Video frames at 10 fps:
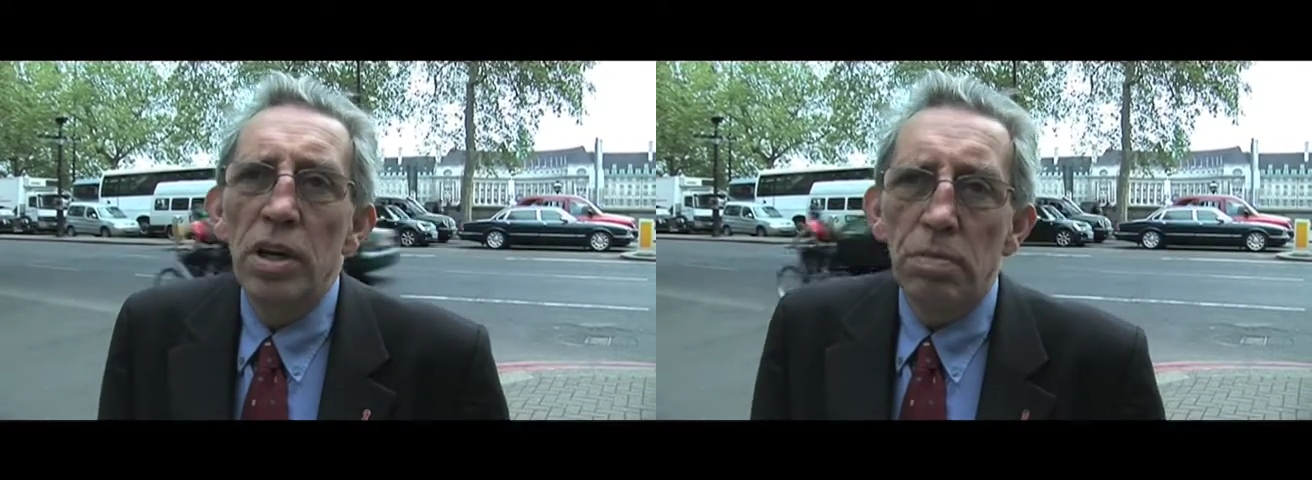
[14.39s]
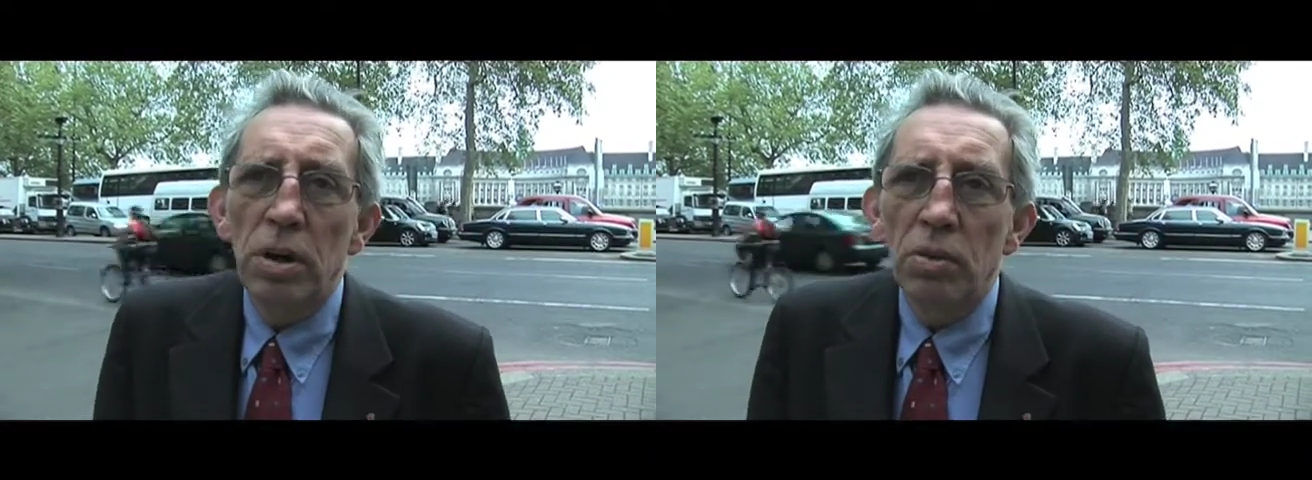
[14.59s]

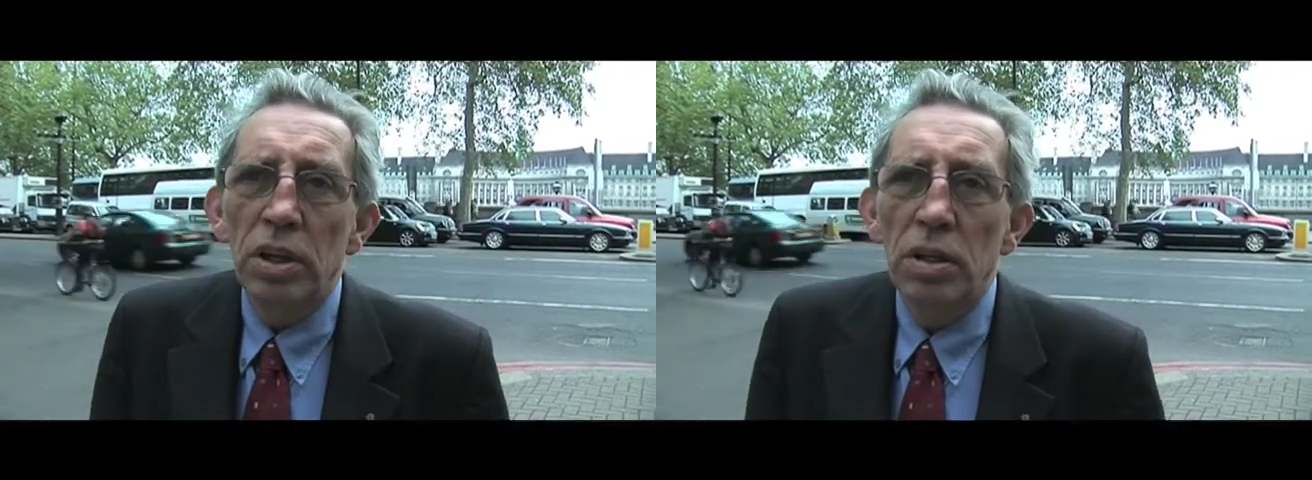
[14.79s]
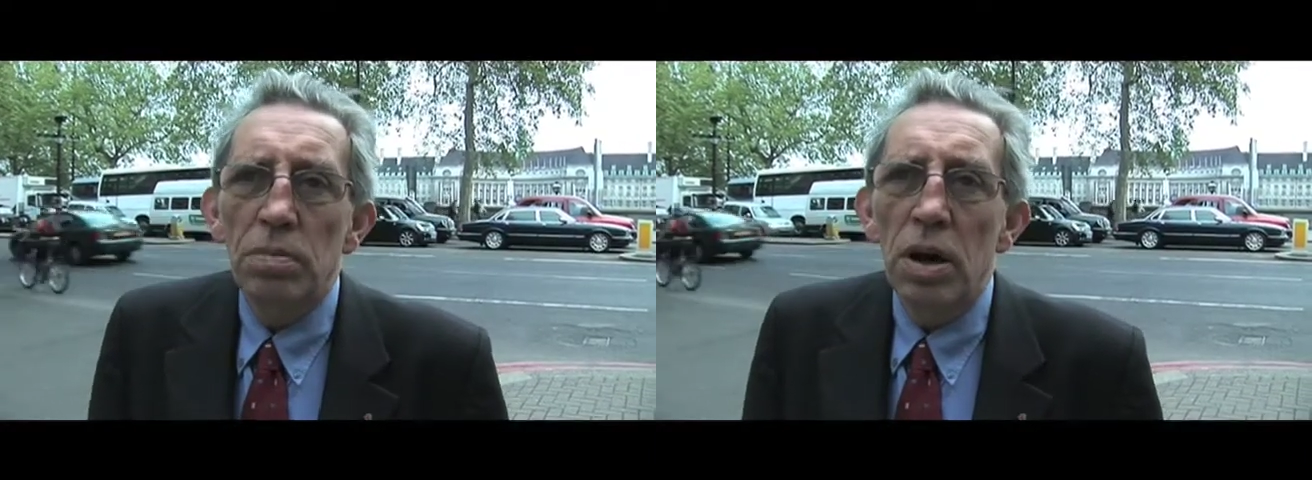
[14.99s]

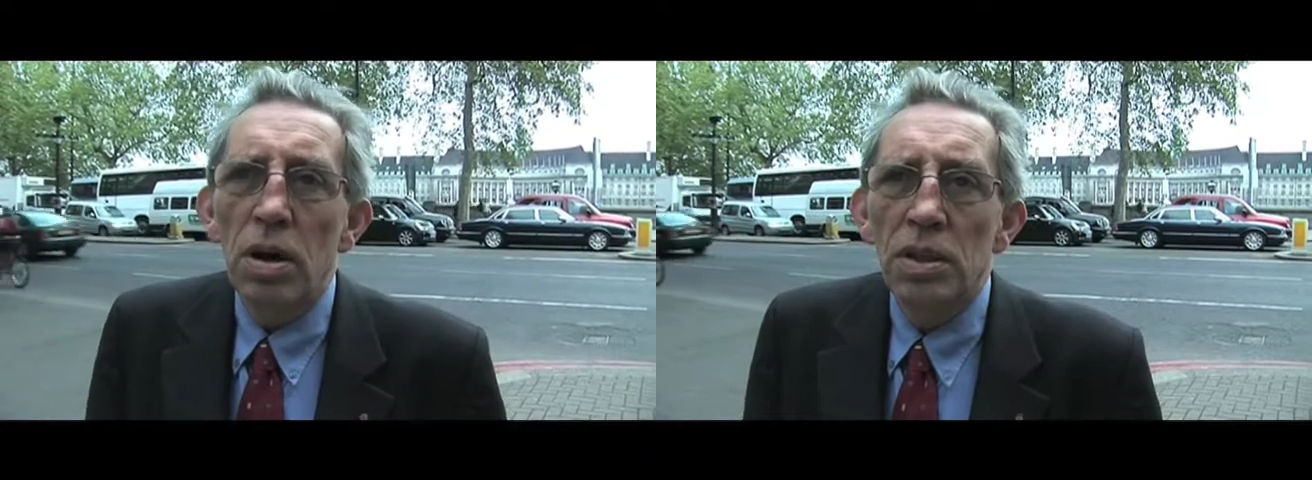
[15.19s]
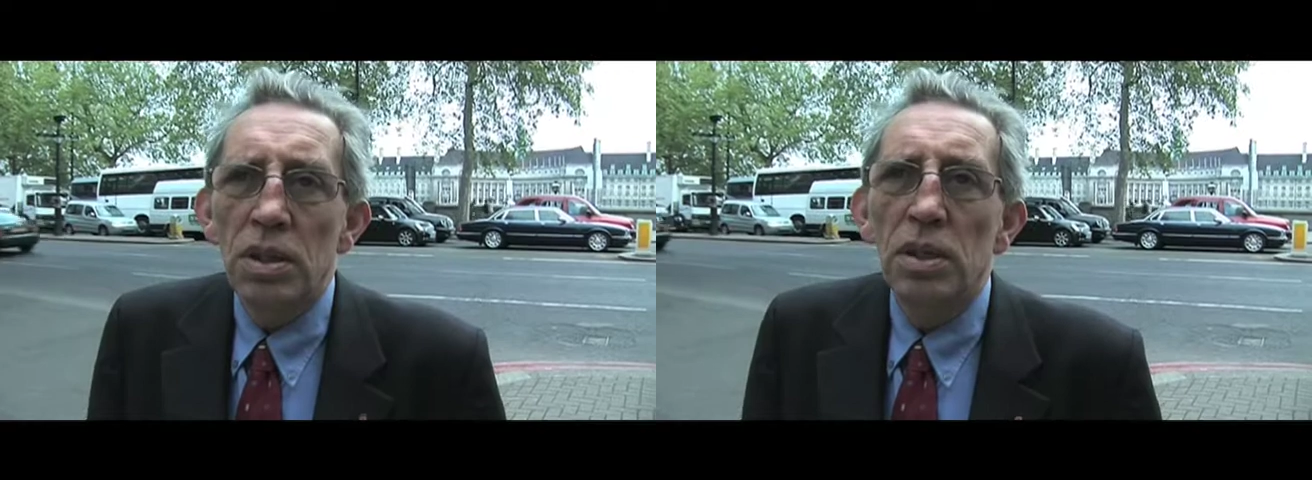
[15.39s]
rebuilding the
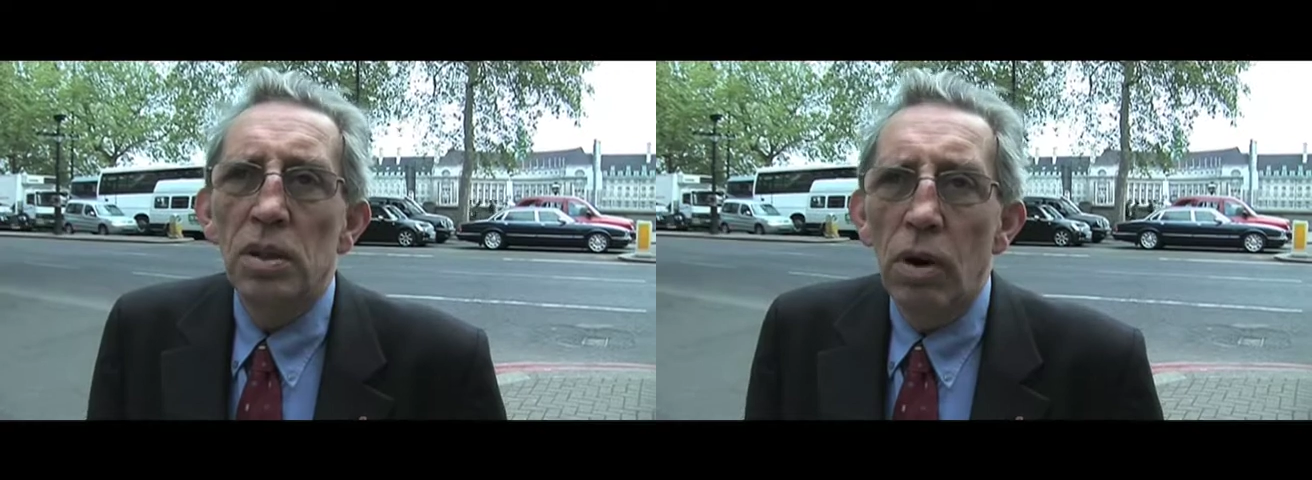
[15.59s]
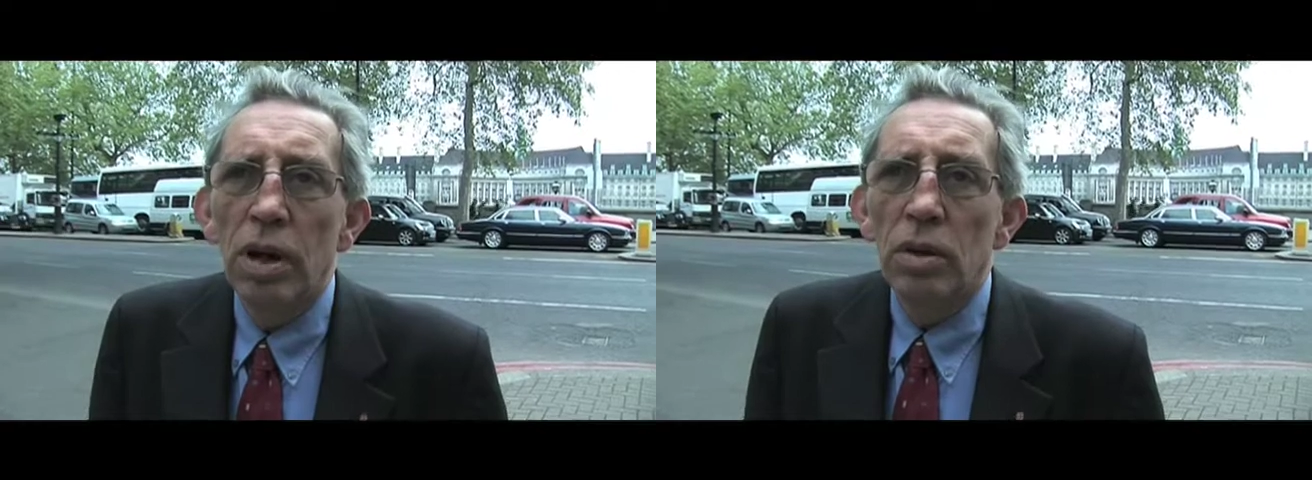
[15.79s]
party in
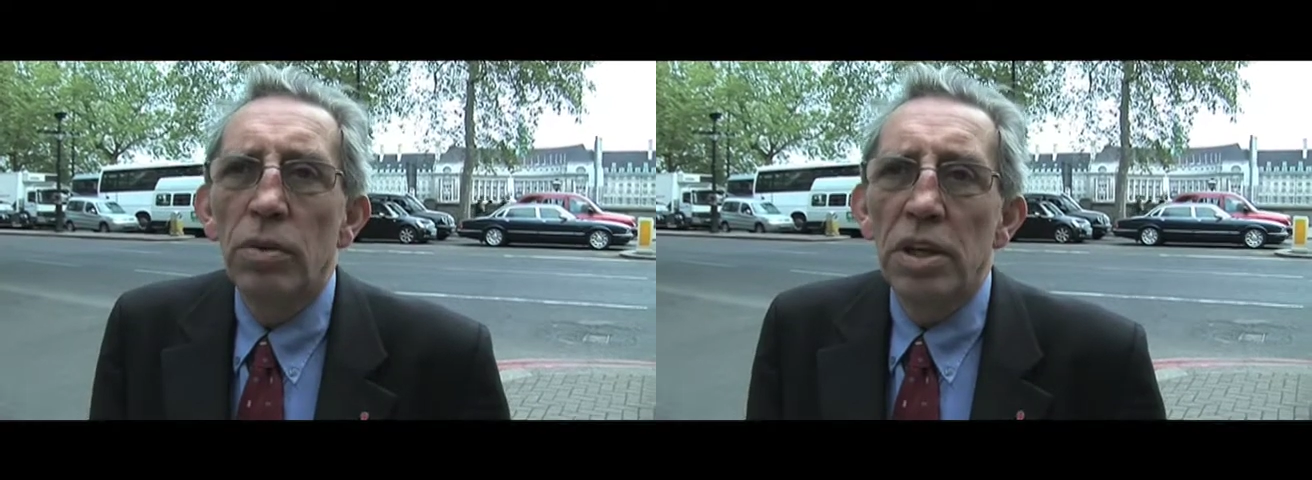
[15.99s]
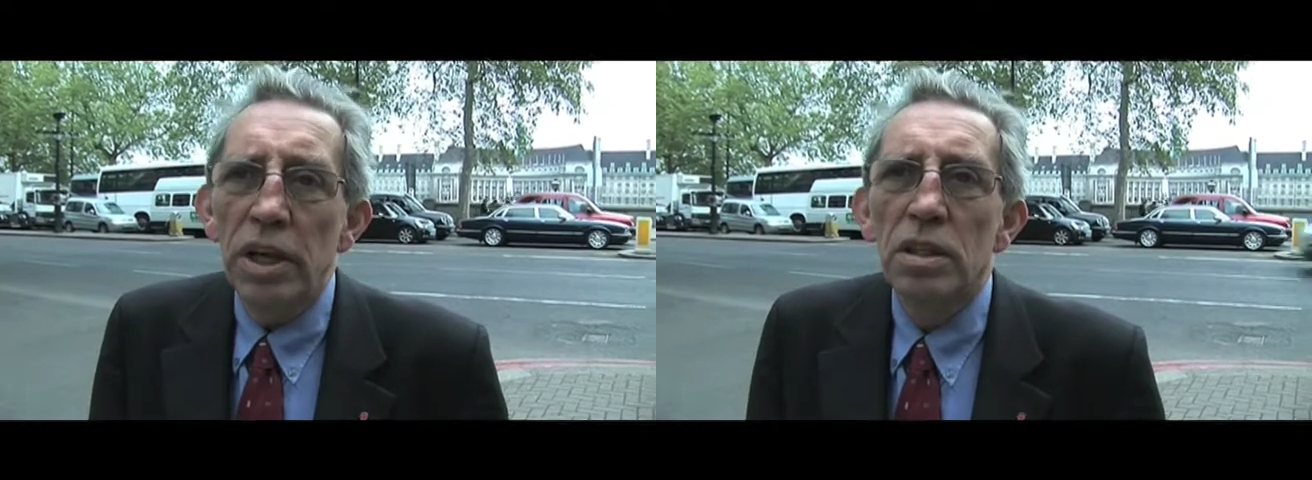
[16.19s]
the way
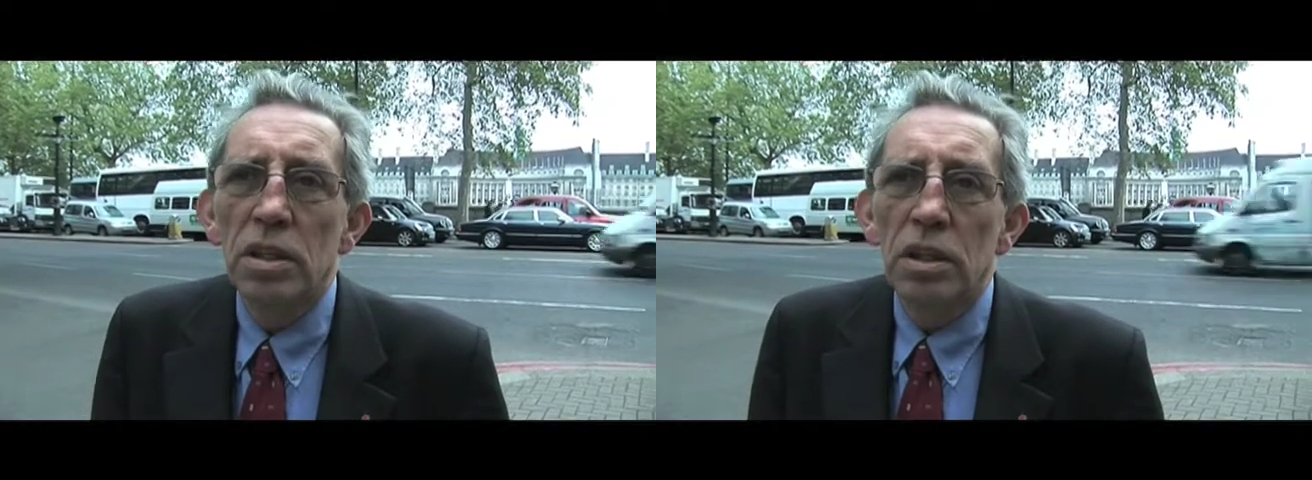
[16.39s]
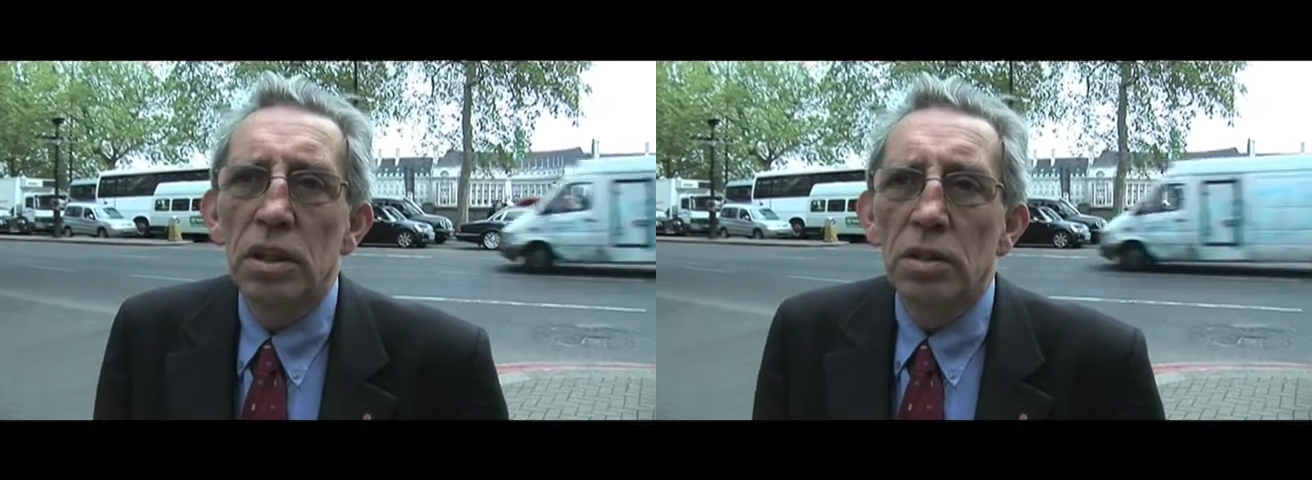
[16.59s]
that we need
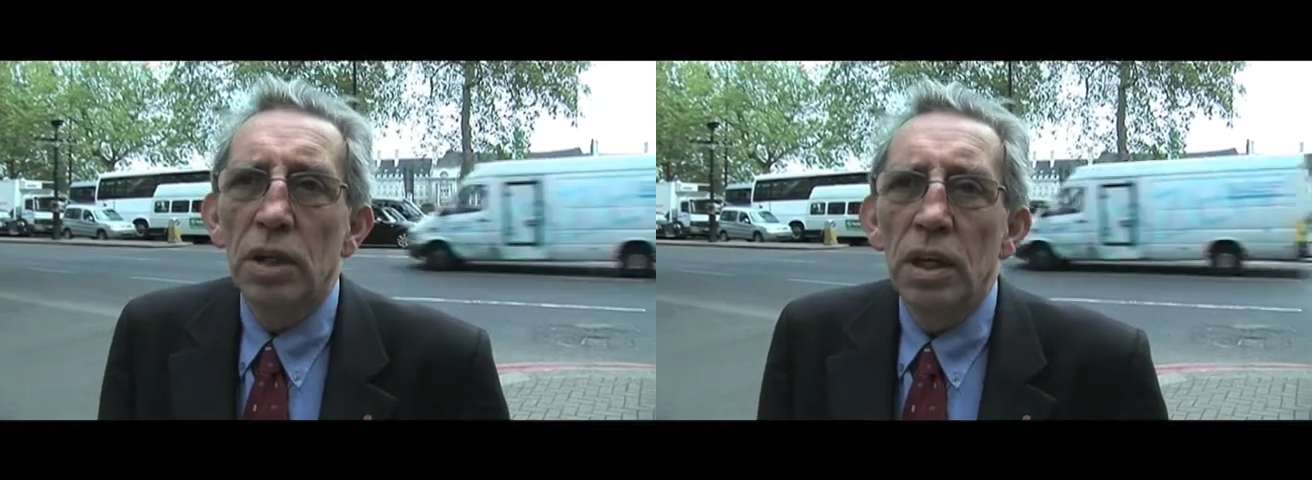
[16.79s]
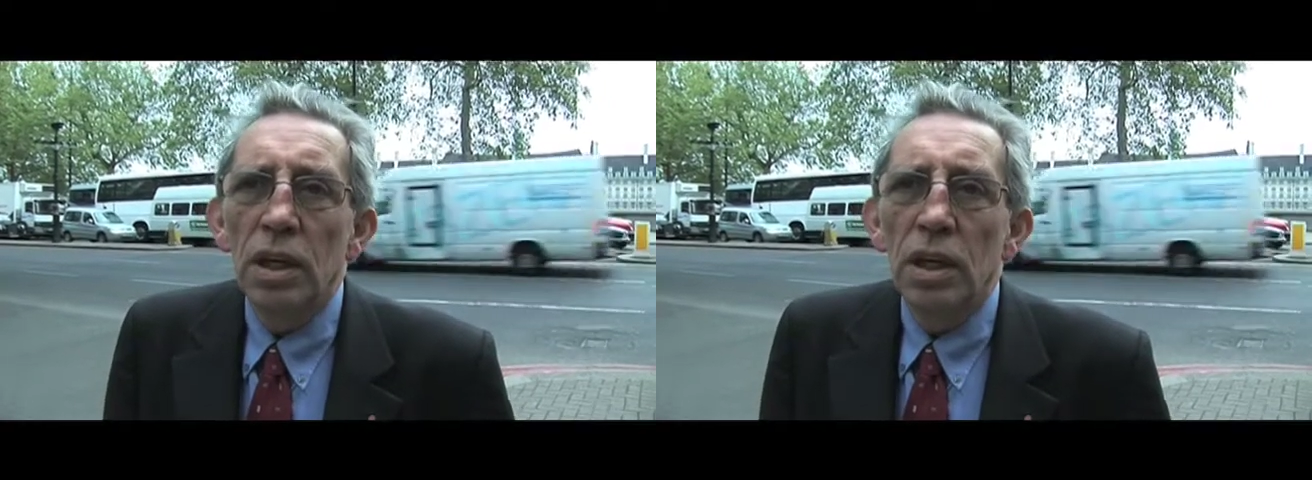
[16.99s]
to do